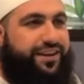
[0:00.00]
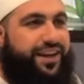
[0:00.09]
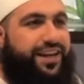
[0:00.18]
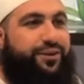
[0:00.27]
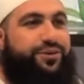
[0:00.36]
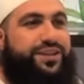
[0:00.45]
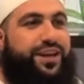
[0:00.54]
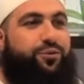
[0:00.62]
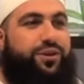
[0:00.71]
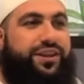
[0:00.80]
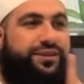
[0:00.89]
And he was
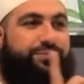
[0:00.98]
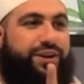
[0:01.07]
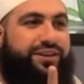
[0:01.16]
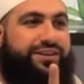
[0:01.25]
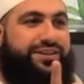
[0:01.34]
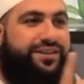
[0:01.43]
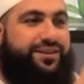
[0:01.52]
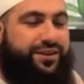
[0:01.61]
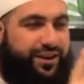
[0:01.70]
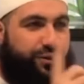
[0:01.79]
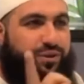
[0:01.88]
there with his brothers,
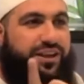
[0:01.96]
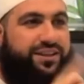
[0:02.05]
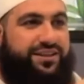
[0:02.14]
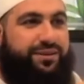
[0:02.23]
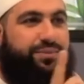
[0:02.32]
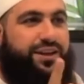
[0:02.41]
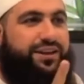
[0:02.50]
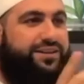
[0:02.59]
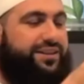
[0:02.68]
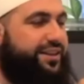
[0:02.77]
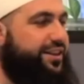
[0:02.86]
with his
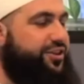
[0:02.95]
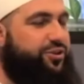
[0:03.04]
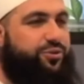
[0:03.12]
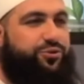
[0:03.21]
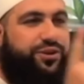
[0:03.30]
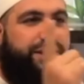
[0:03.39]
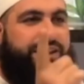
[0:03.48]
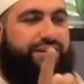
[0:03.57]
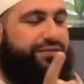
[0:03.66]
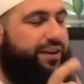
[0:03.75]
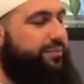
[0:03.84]
siblings and their children and
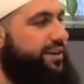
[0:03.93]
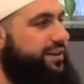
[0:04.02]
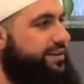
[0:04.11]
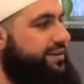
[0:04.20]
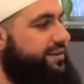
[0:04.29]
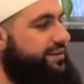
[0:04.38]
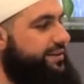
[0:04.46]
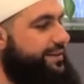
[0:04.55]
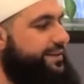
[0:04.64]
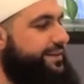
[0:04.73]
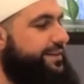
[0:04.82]
their families.
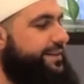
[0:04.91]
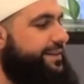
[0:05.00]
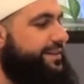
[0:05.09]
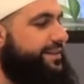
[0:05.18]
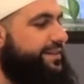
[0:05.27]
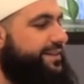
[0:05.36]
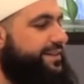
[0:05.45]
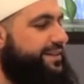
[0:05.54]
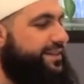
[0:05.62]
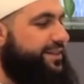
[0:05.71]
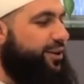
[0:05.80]

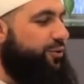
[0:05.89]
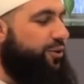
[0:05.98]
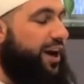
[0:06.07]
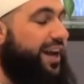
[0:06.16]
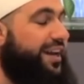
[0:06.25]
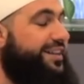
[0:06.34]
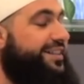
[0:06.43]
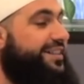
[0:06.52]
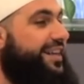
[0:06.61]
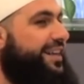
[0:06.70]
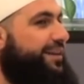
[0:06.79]
And so I hadn't
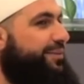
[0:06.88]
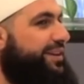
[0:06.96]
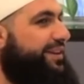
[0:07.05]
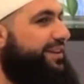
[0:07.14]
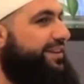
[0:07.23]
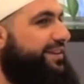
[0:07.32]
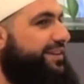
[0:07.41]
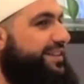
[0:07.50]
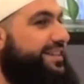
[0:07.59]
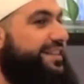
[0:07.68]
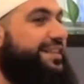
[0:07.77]
seen him
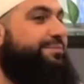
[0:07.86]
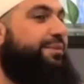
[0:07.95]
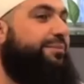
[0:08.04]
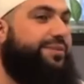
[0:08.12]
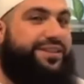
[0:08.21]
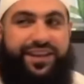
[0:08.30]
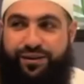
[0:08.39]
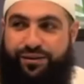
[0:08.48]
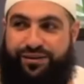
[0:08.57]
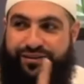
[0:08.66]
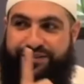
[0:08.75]
since his mum's
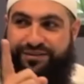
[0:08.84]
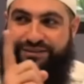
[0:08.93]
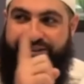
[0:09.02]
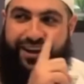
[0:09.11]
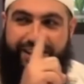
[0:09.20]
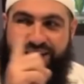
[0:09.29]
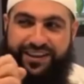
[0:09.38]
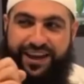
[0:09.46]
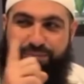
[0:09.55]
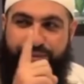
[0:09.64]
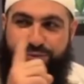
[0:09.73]
death. So in that
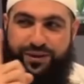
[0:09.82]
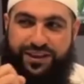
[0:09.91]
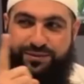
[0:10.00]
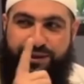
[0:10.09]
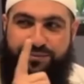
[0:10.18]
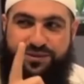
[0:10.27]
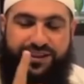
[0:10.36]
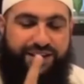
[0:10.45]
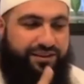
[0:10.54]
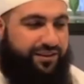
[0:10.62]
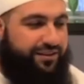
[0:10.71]
gap between his mum's
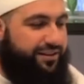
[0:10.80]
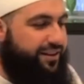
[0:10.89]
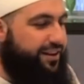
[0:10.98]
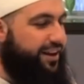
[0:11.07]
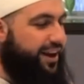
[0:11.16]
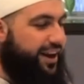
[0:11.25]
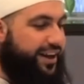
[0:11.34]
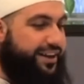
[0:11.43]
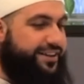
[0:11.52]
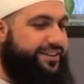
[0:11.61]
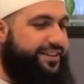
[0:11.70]
death, I
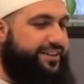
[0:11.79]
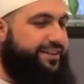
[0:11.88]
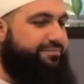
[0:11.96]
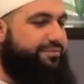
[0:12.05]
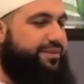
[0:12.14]
hadn't seen him.